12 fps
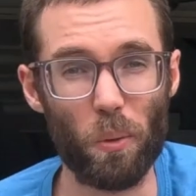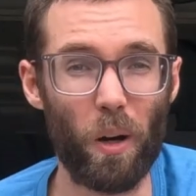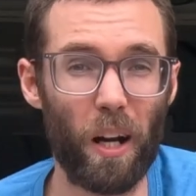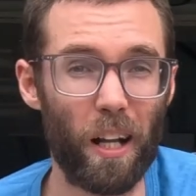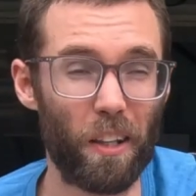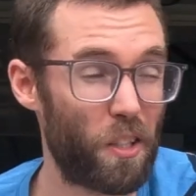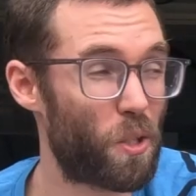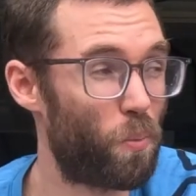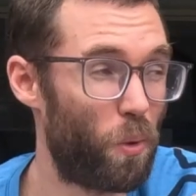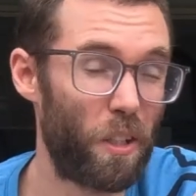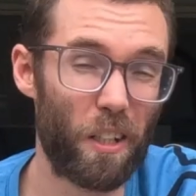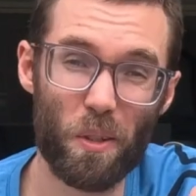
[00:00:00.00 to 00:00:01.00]
while this
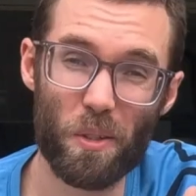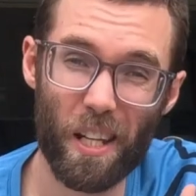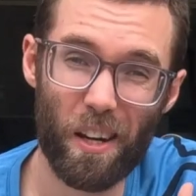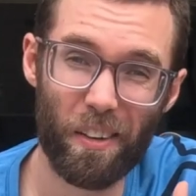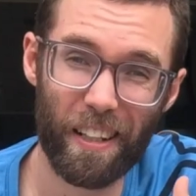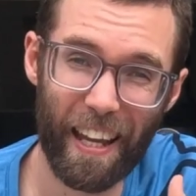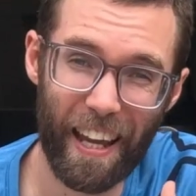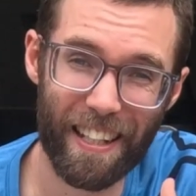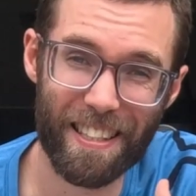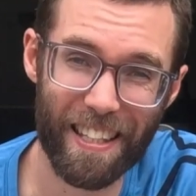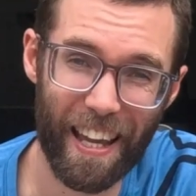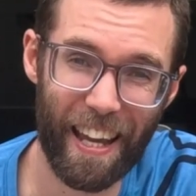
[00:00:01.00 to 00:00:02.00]
would lose out in a
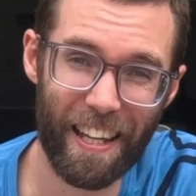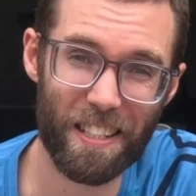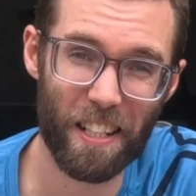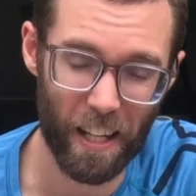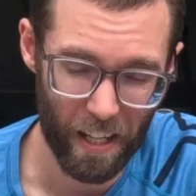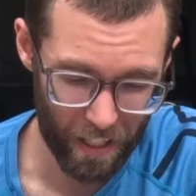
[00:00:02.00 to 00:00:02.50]
head-to-head,